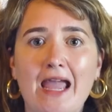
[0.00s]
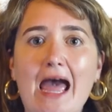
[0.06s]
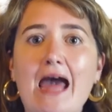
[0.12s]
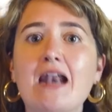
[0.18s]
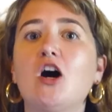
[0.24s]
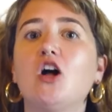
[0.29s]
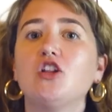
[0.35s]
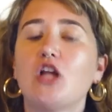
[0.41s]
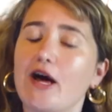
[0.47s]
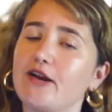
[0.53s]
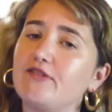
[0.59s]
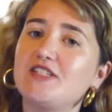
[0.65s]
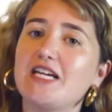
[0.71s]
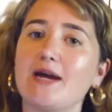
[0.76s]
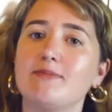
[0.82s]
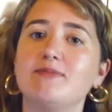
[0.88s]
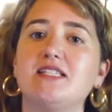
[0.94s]
And a lot of
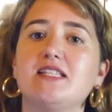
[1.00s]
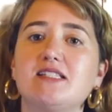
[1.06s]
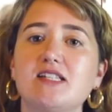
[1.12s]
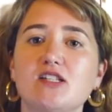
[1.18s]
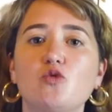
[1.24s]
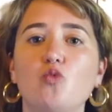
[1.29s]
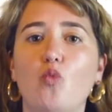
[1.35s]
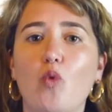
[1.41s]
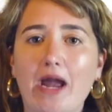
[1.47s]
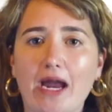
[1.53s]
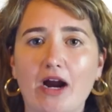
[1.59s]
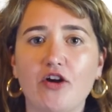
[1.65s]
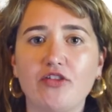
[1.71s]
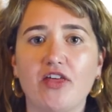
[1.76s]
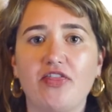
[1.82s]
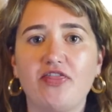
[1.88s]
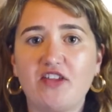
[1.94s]
times this is
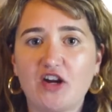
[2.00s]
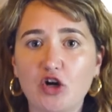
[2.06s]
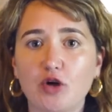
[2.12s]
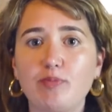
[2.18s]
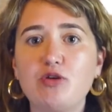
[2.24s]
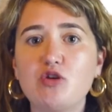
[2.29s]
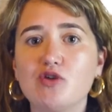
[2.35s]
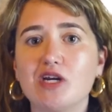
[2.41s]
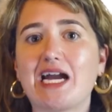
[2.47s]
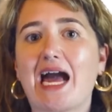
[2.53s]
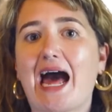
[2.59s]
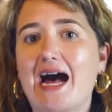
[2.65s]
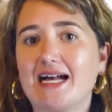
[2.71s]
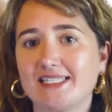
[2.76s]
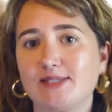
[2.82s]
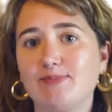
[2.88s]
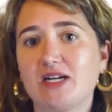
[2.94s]
where the therapeutic
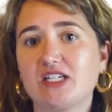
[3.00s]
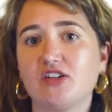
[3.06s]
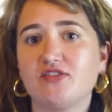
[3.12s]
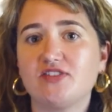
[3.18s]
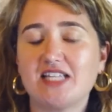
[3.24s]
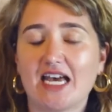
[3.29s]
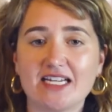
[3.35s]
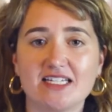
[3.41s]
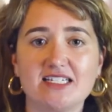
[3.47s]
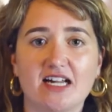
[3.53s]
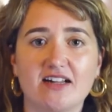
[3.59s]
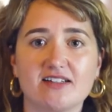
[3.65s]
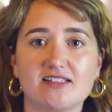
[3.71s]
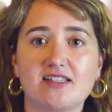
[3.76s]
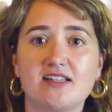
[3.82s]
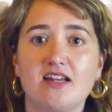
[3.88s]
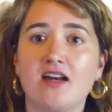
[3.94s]
aspect of
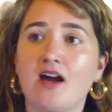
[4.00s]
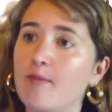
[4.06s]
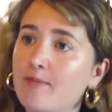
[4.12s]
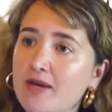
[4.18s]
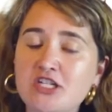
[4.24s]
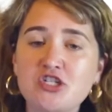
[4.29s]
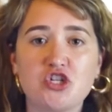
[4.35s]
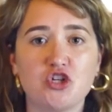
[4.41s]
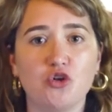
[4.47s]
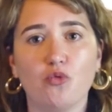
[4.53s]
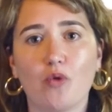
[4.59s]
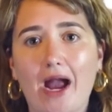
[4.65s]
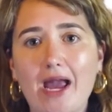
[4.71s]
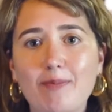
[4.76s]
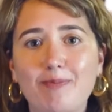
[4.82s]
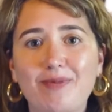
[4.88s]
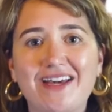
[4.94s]
psychedelics can come into, right?